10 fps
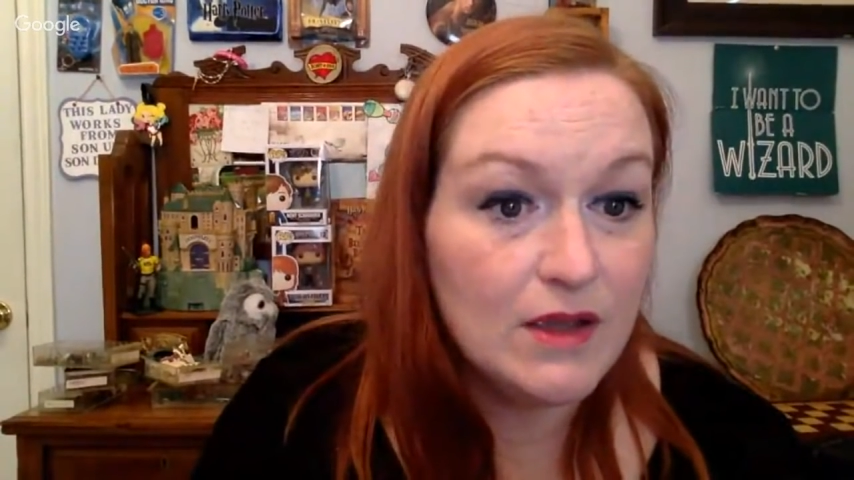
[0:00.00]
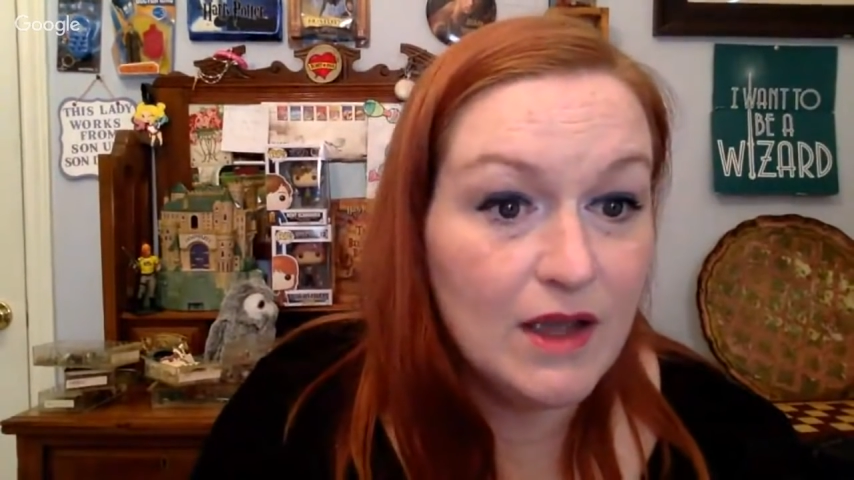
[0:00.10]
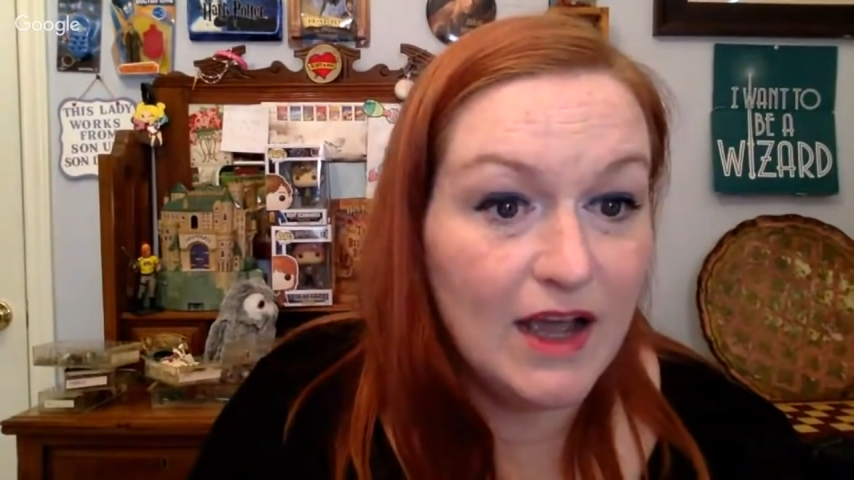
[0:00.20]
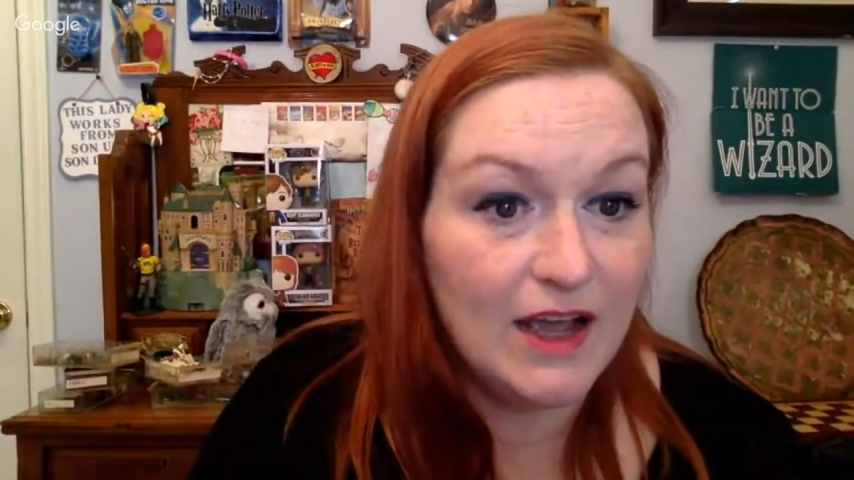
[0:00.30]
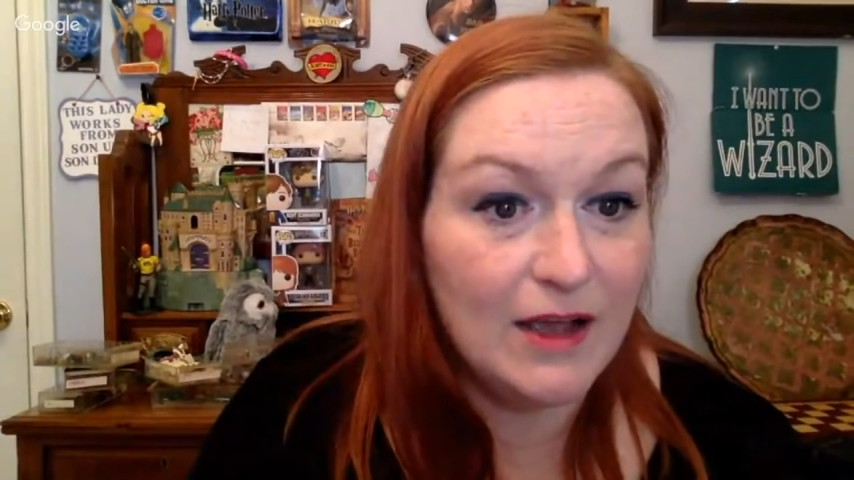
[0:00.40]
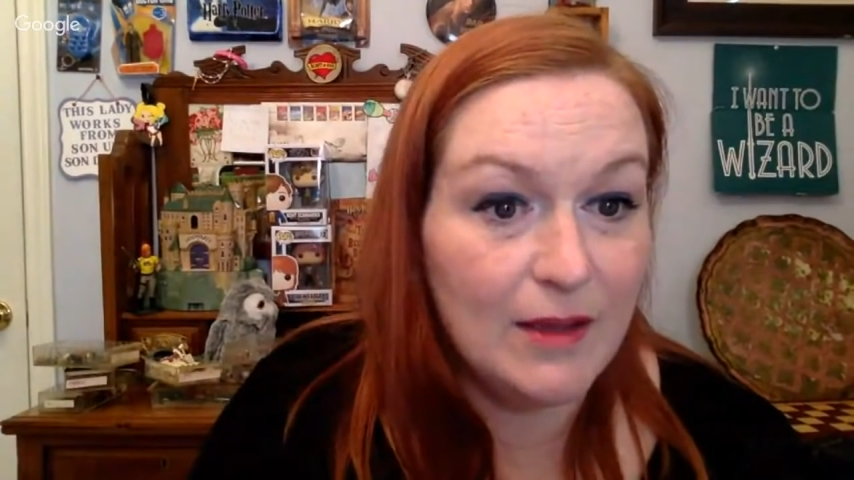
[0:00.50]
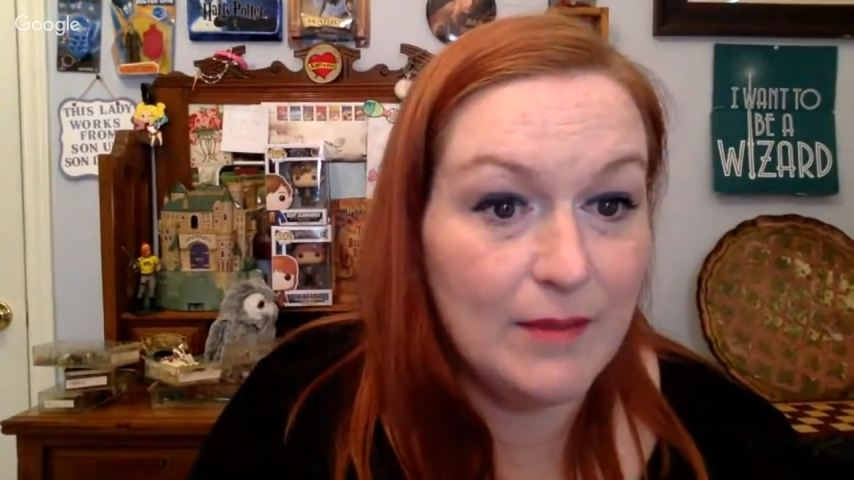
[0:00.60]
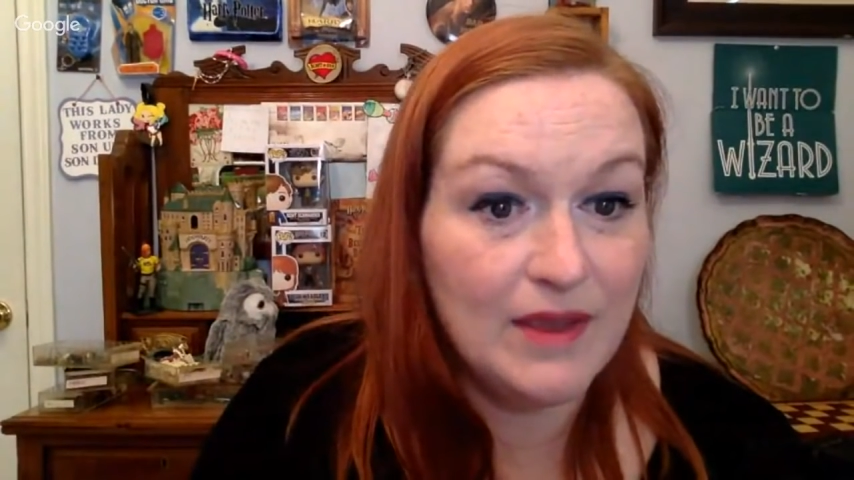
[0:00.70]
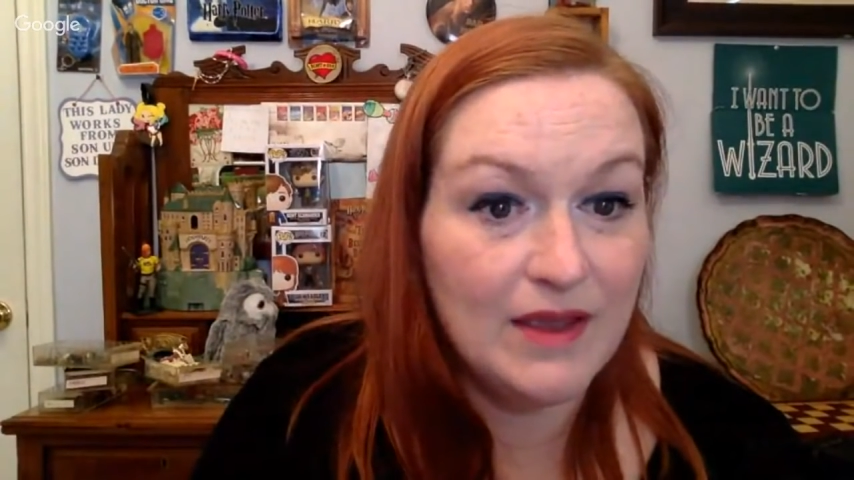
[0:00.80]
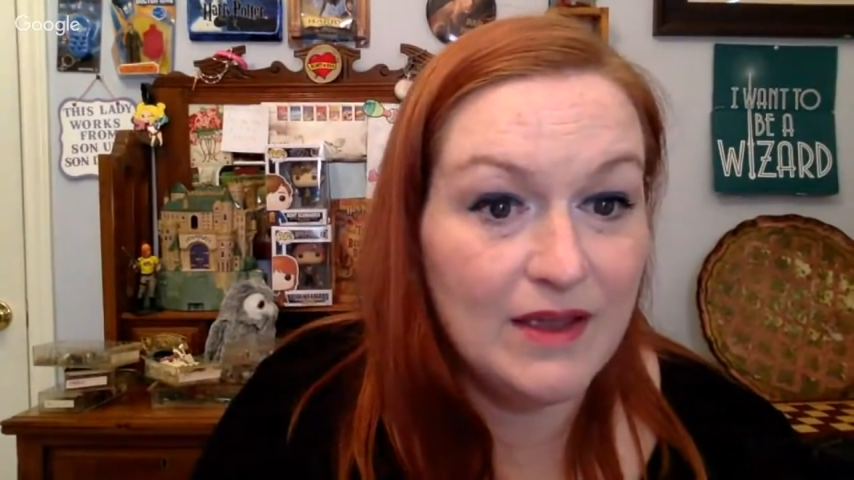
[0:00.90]
Um,
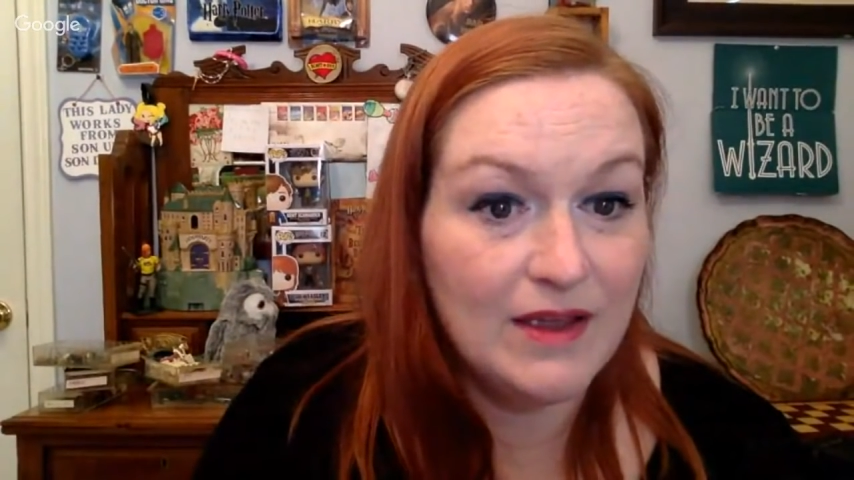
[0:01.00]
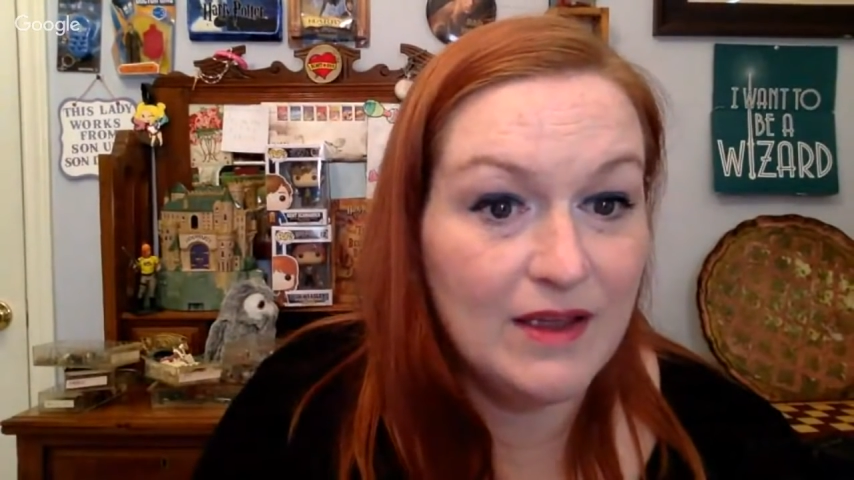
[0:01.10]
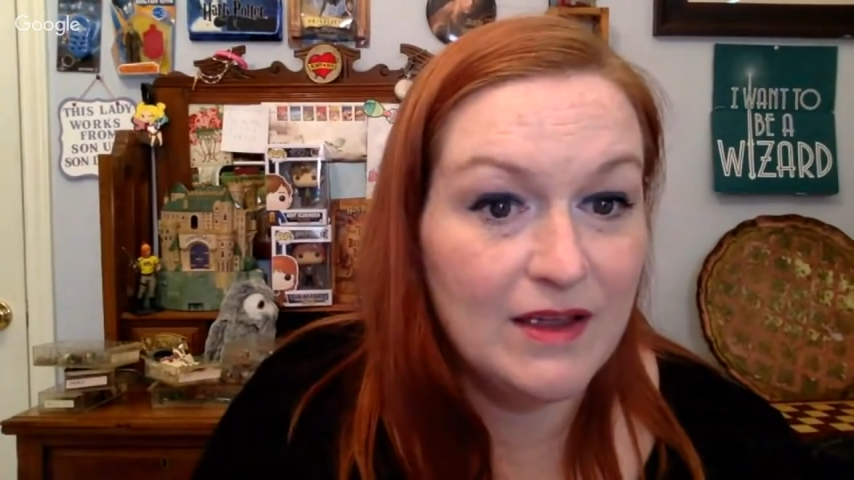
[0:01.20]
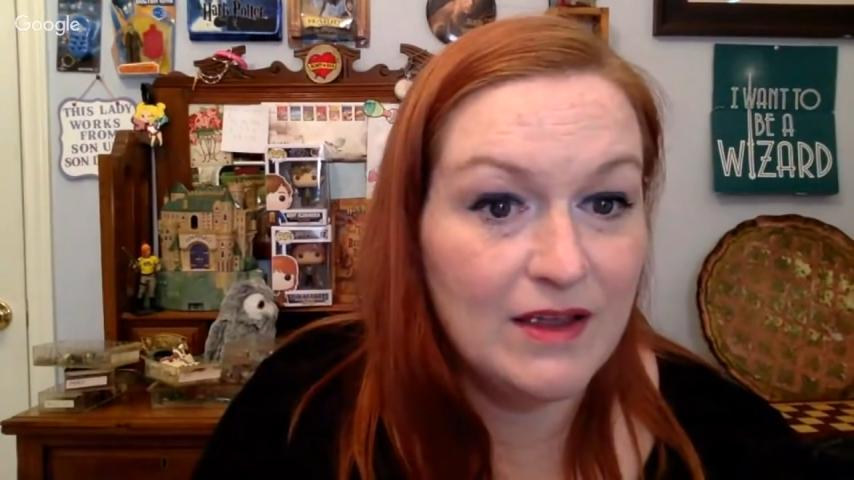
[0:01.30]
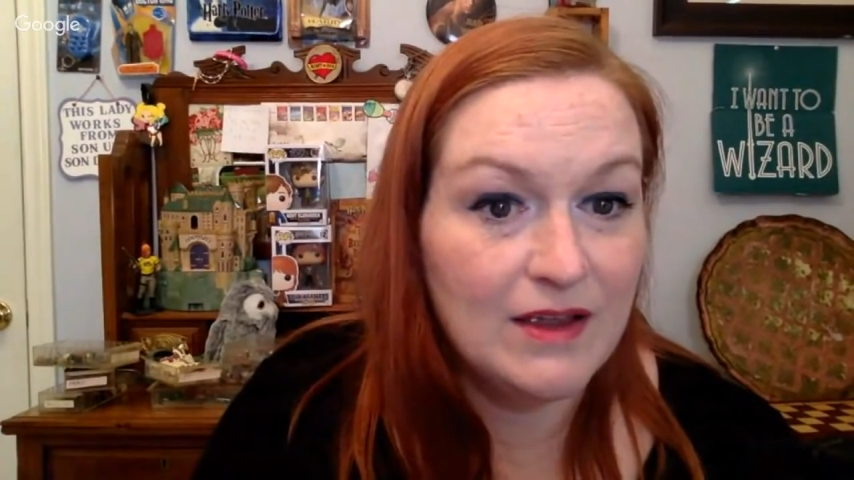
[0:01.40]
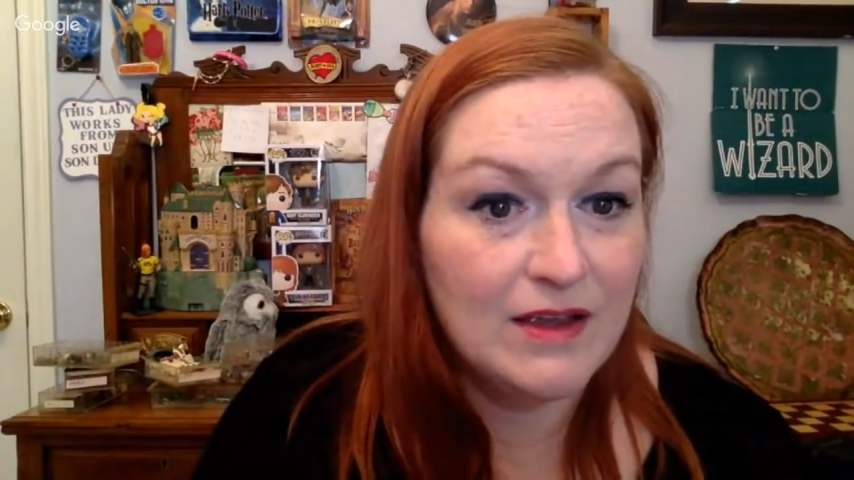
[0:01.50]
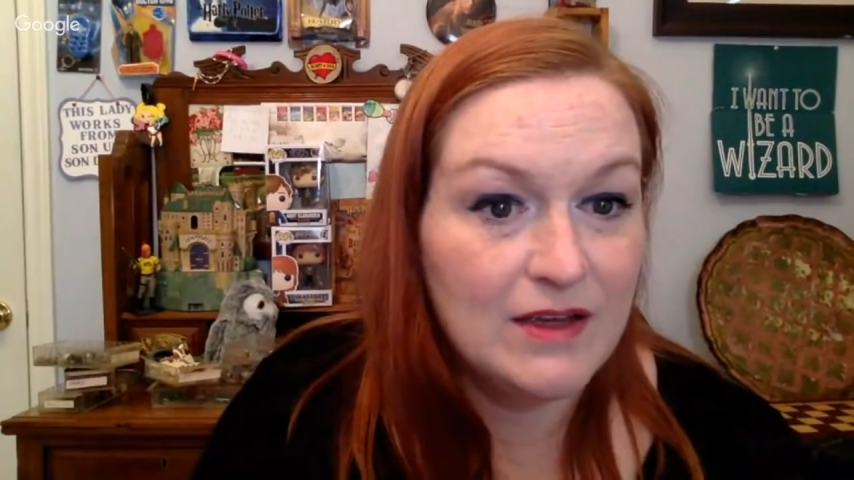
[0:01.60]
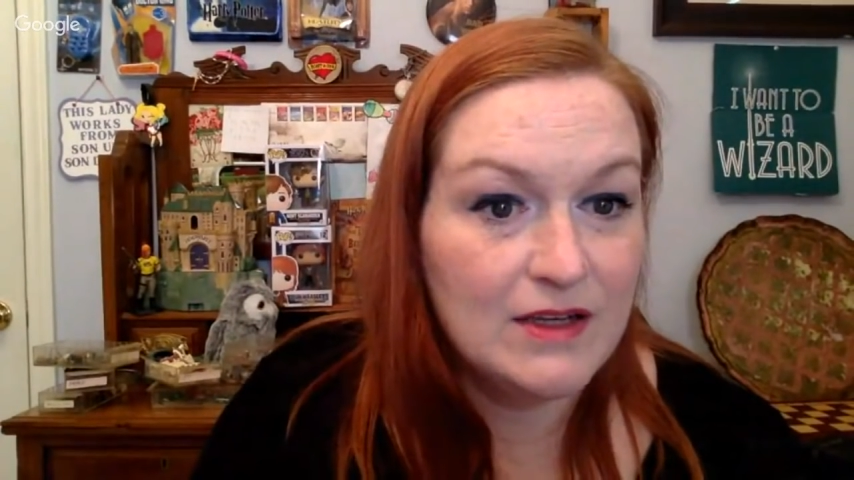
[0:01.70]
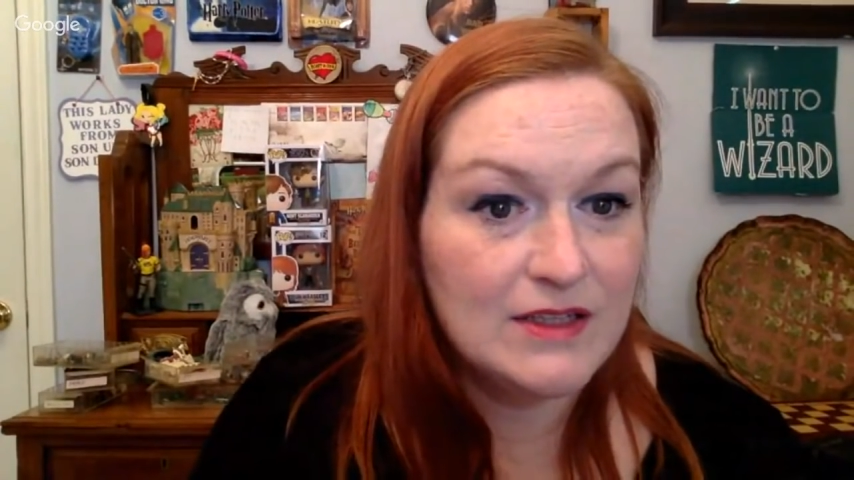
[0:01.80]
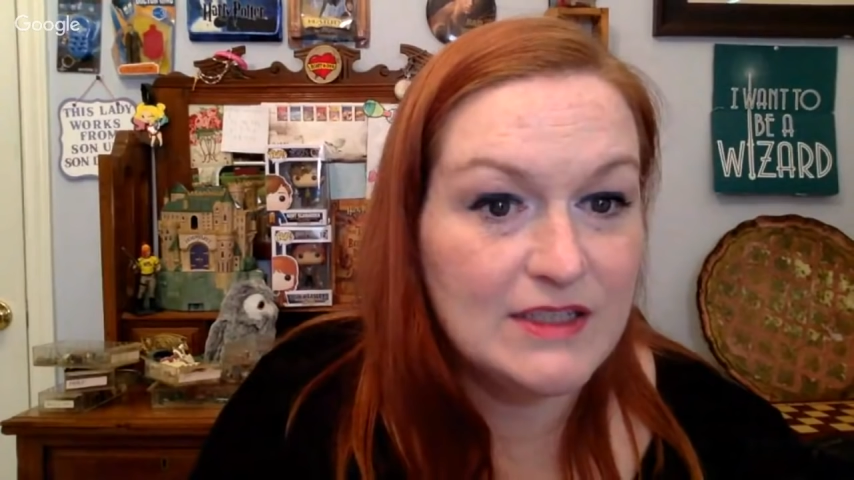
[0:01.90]

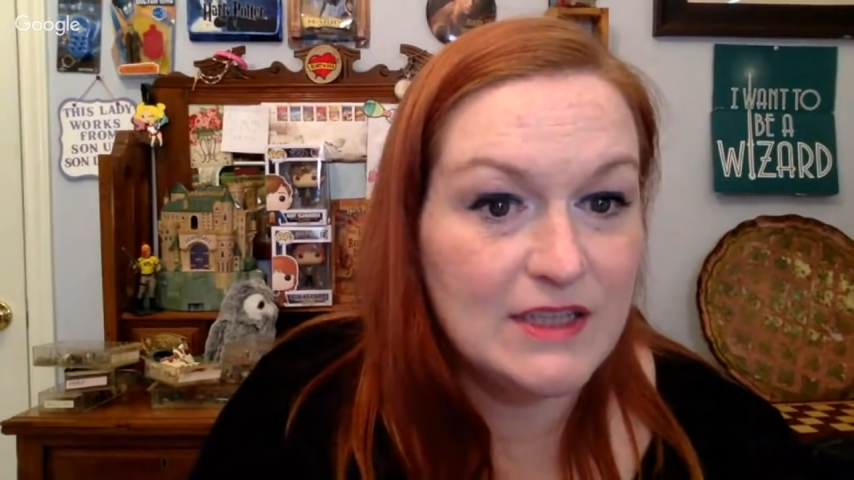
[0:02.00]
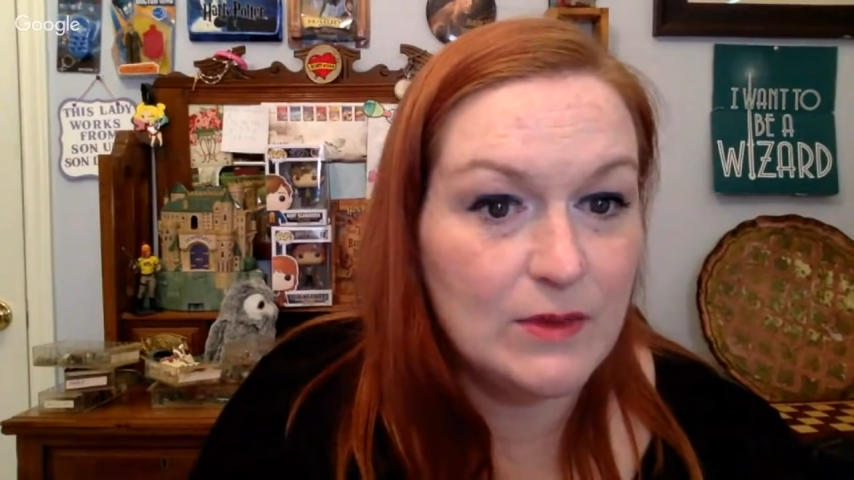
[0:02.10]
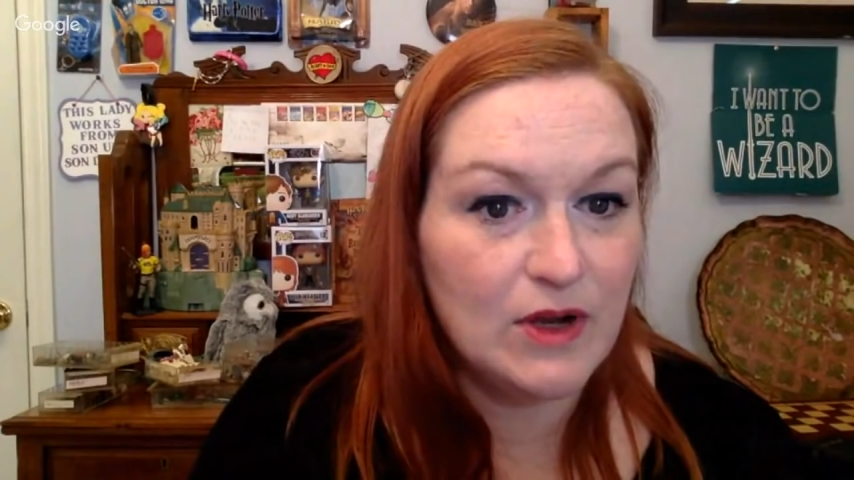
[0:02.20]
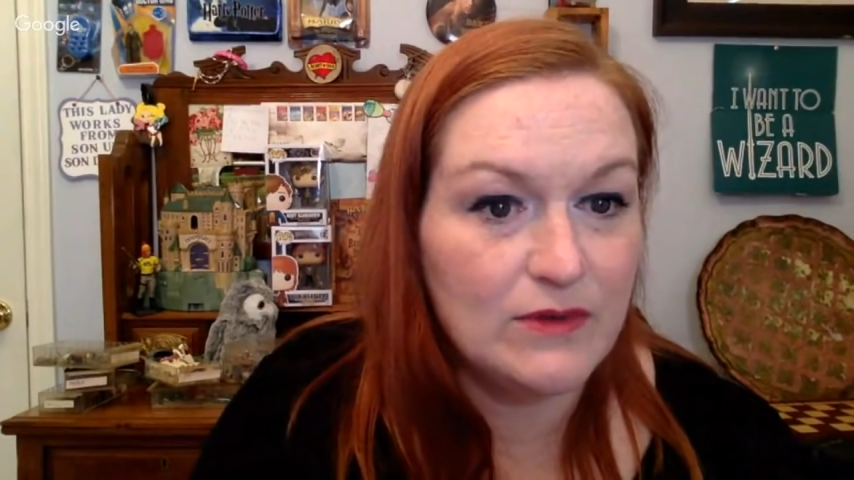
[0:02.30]
does anyone know